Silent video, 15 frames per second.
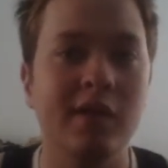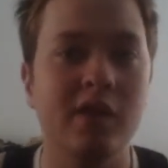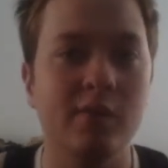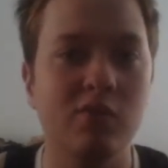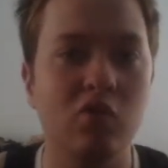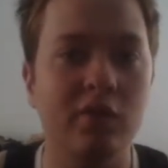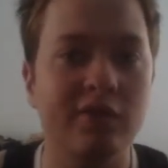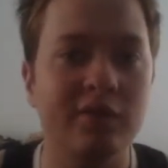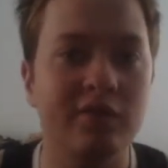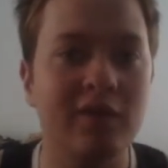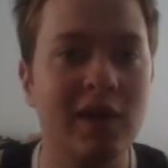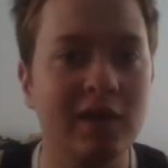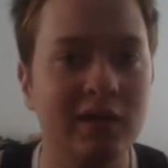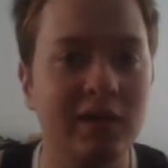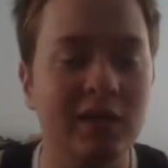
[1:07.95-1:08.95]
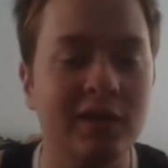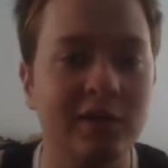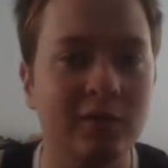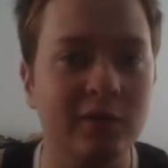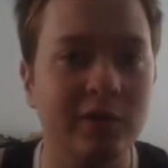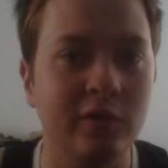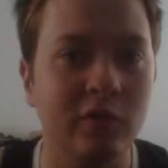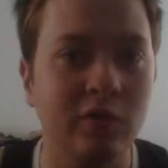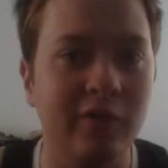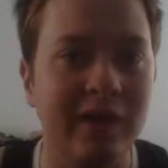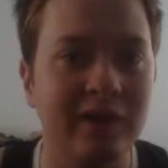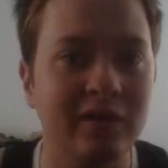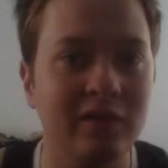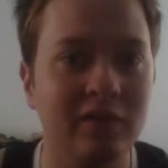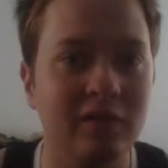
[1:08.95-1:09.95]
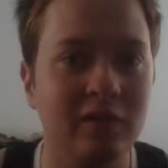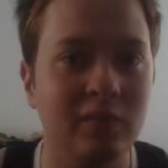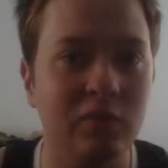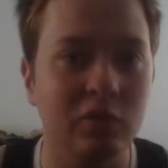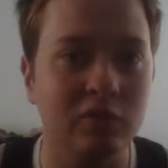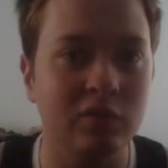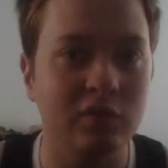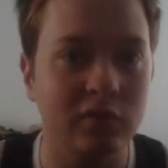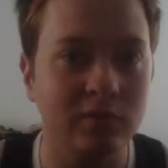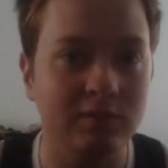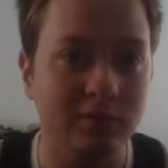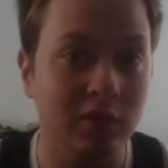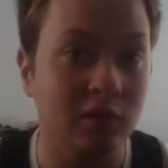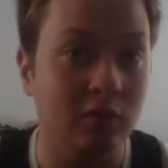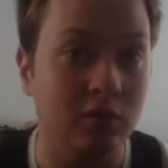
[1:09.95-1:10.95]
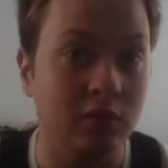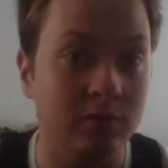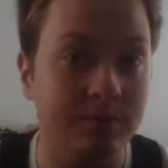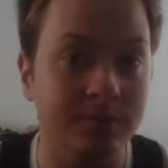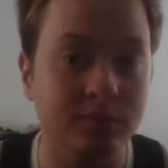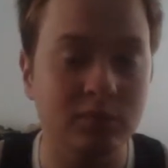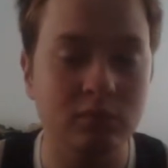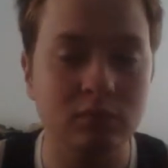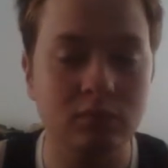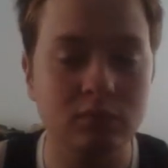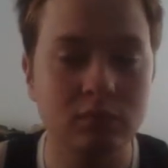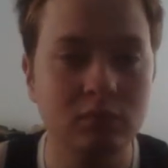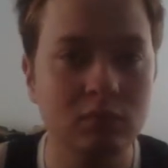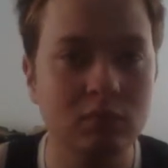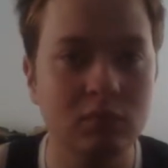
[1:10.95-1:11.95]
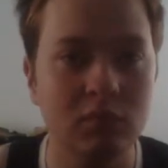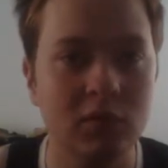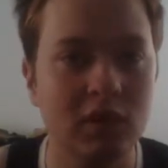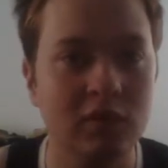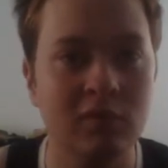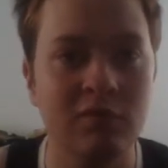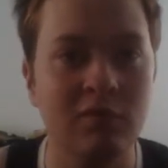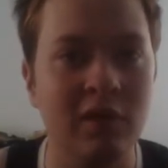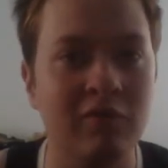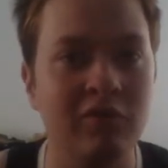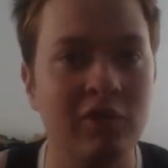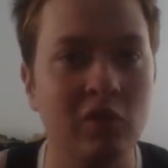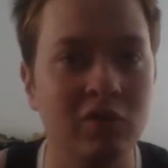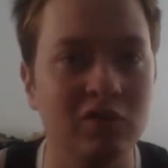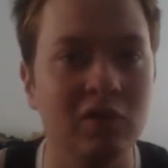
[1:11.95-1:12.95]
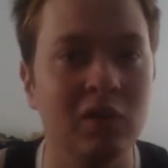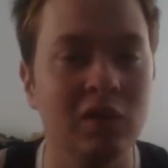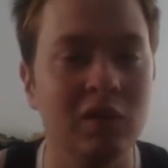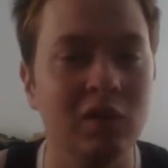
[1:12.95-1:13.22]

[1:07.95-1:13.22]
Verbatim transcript: They brought in Flanagan, who did alright, but, you know, he's very young.